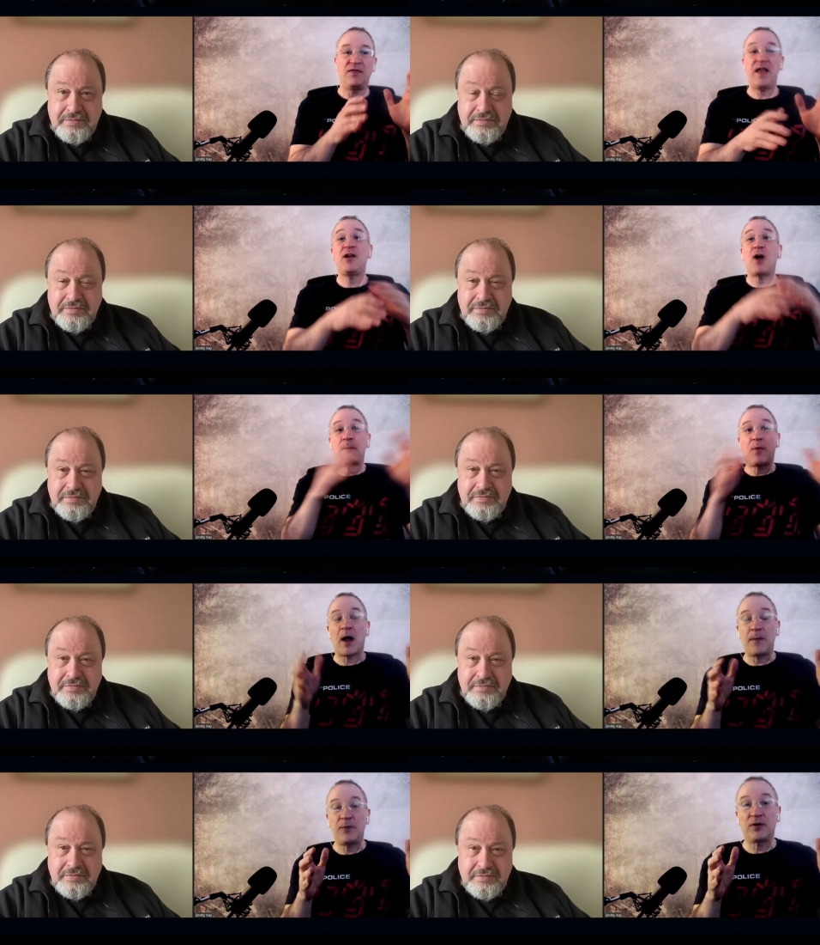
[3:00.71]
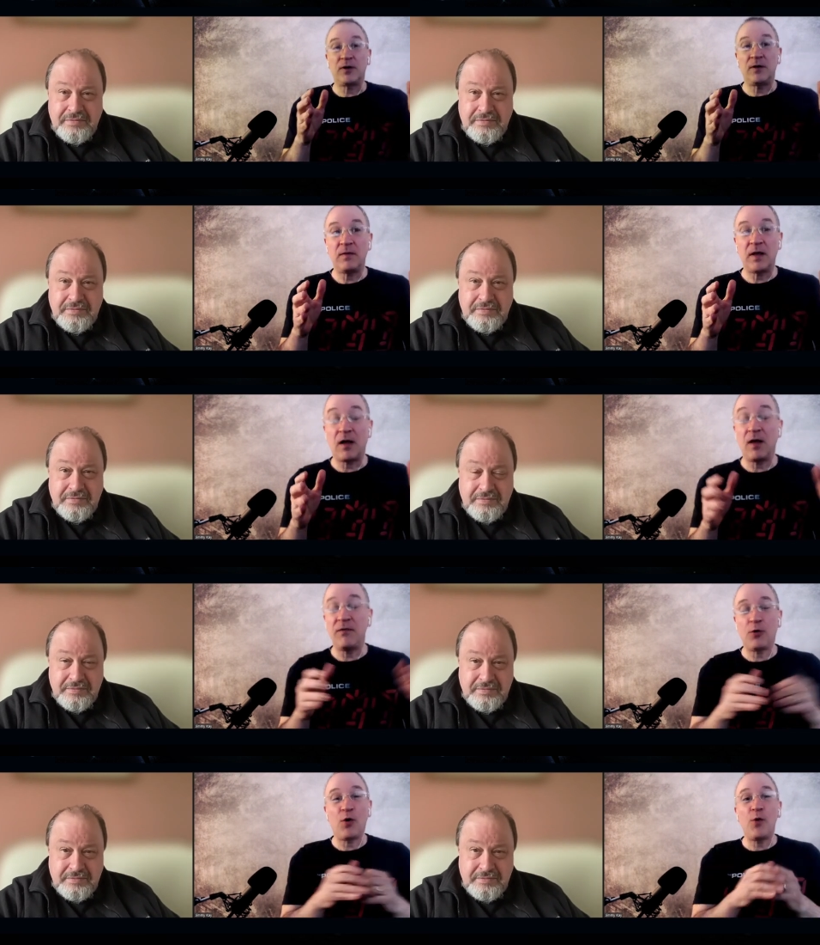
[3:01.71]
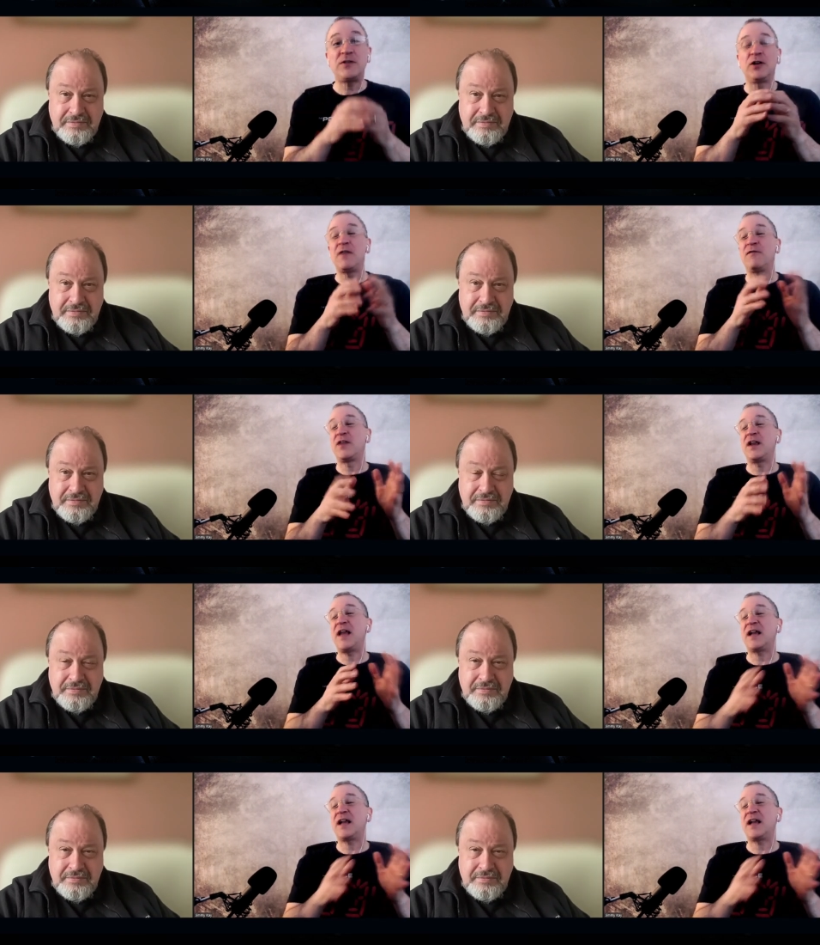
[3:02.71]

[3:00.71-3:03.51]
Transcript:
Speaker 1: They got popular. They're always looking for the